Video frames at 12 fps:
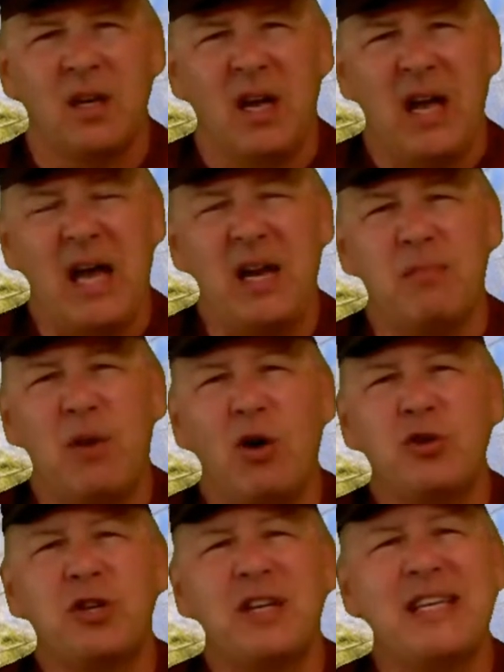An
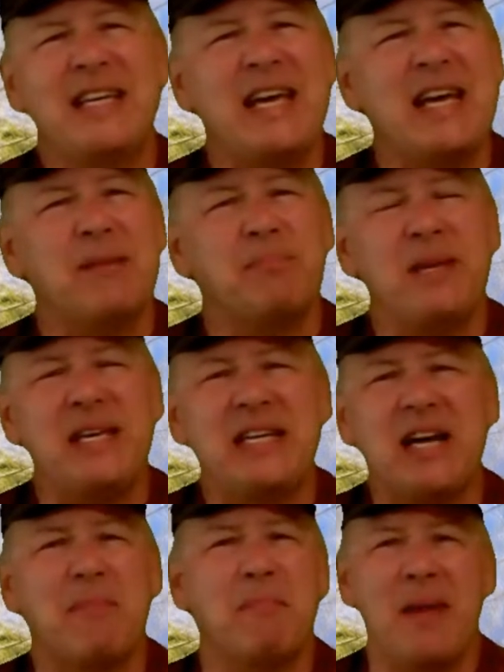emotion can't be
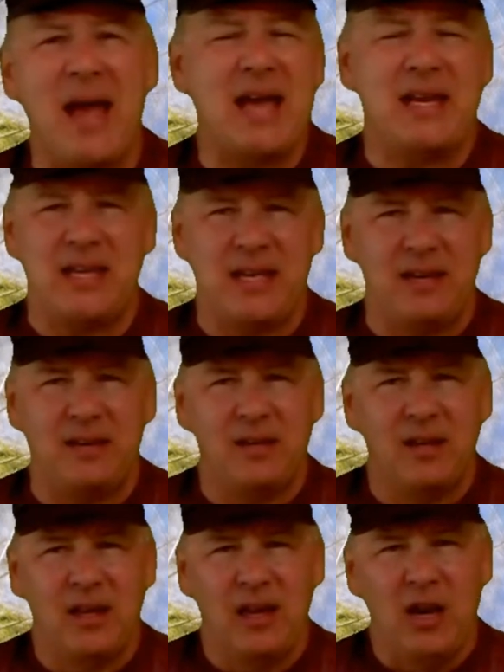commanded.
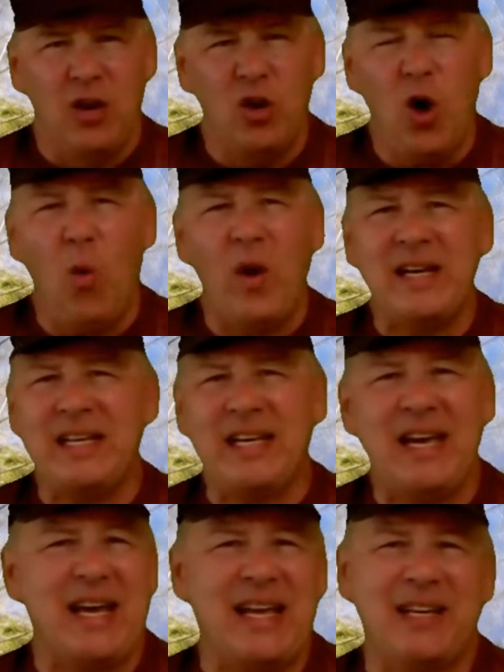No one
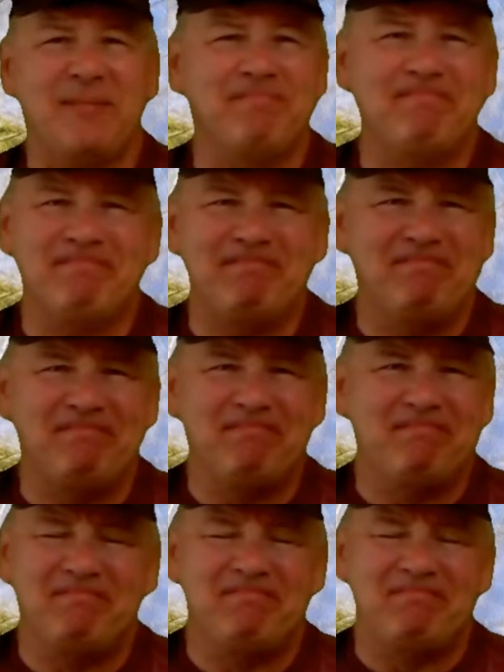can
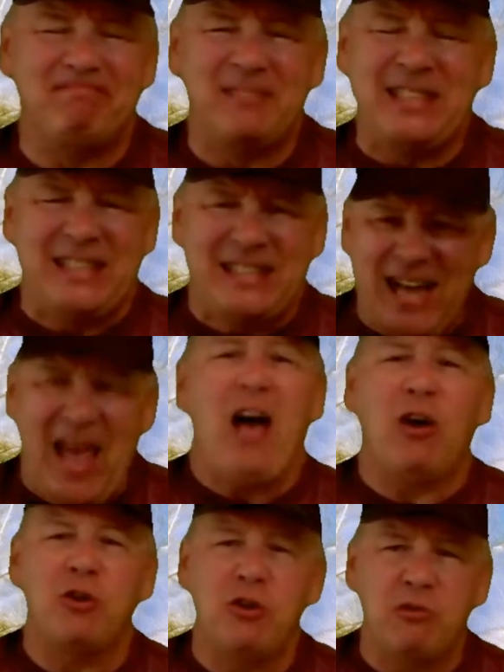
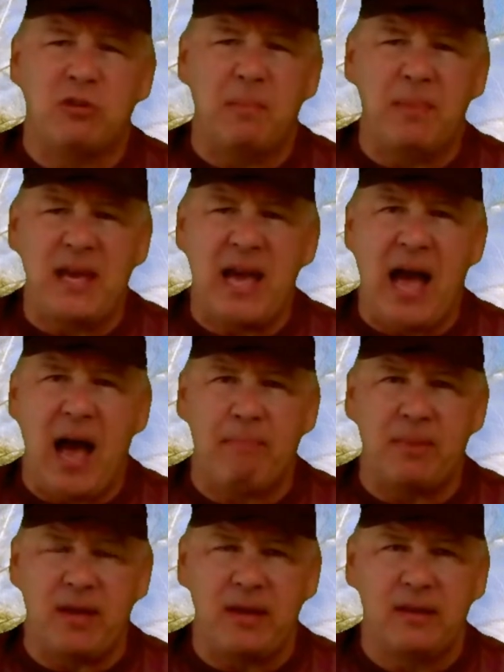tell you to be
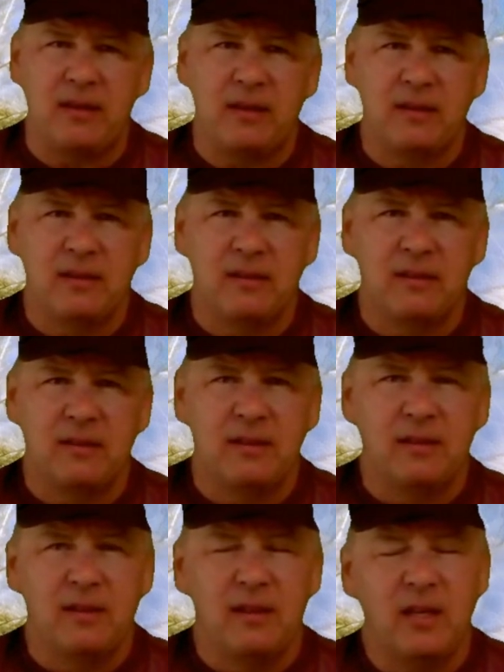happy
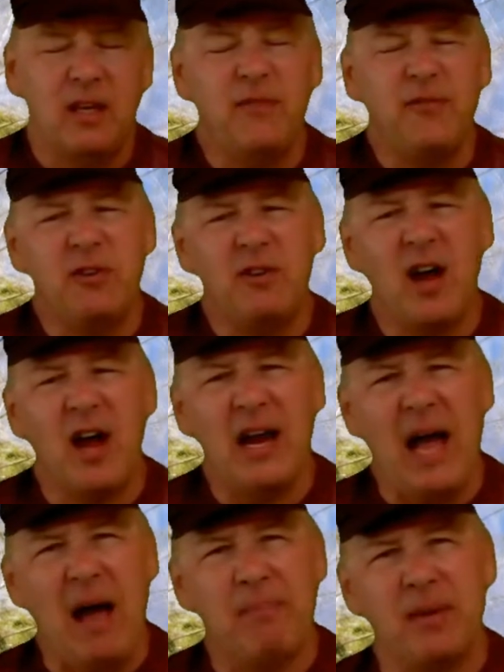if you're not
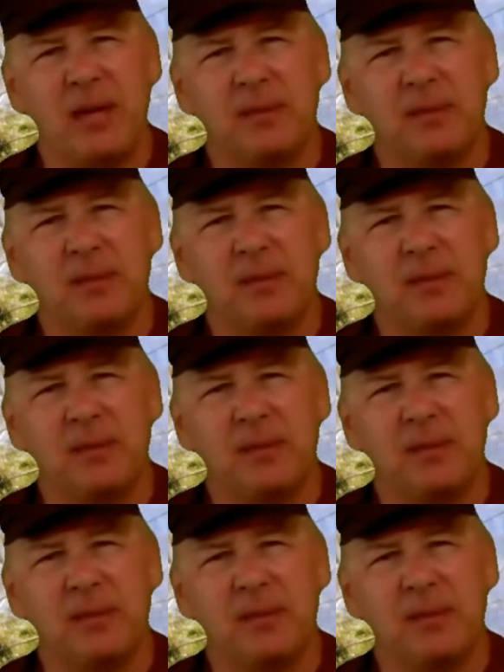happy.